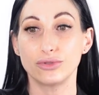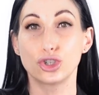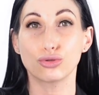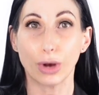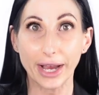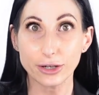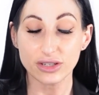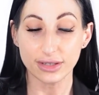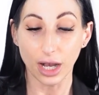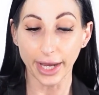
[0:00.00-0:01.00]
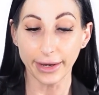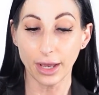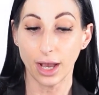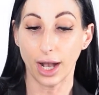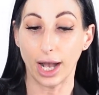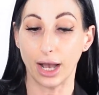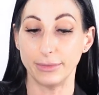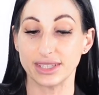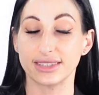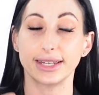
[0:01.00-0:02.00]
drier side.
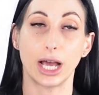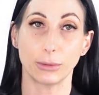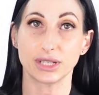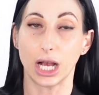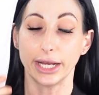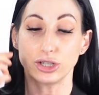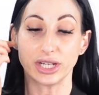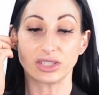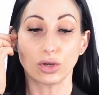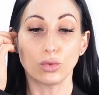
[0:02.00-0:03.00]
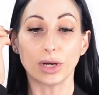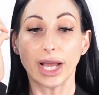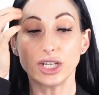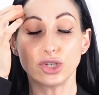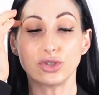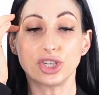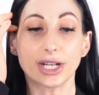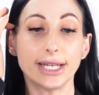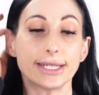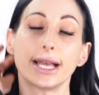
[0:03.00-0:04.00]
This is going to help to hydrate. So what I do is you're
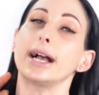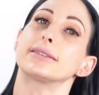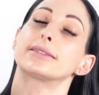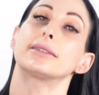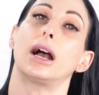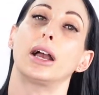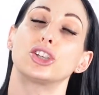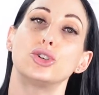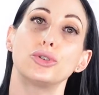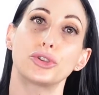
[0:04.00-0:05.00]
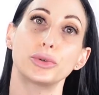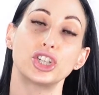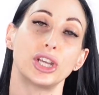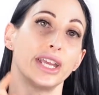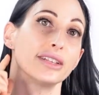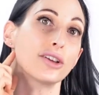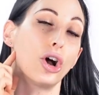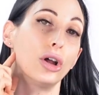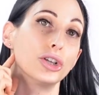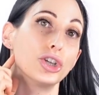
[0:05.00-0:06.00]
going to test 2 to 3 shades
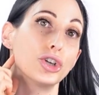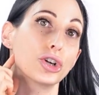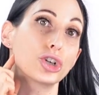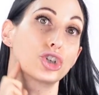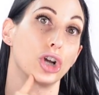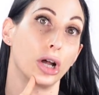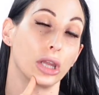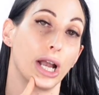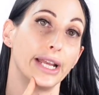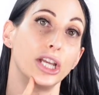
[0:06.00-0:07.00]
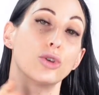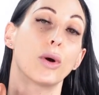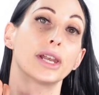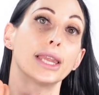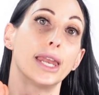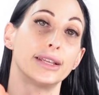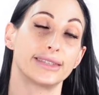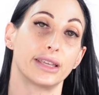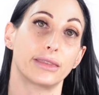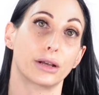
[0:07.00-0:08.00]
on your jawline, and you want to let
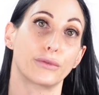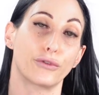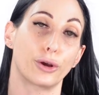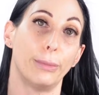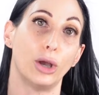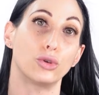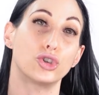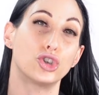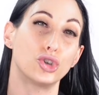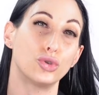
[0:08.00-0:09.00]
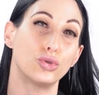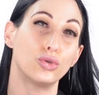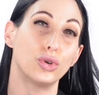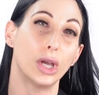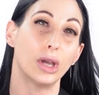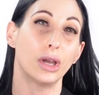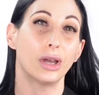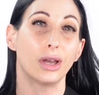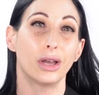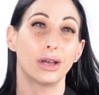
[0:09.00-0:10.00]
it sit there for about 2
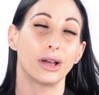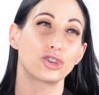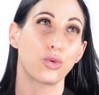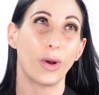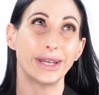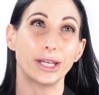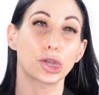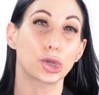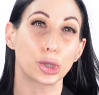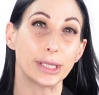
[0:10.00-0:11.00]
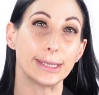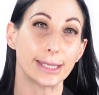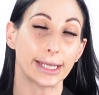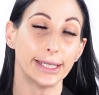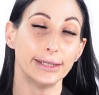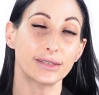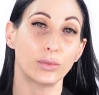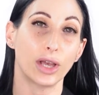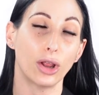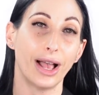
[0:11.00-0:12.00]
20 to 30 seconds.
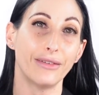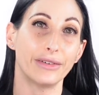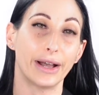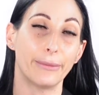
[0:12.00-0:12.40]
We all have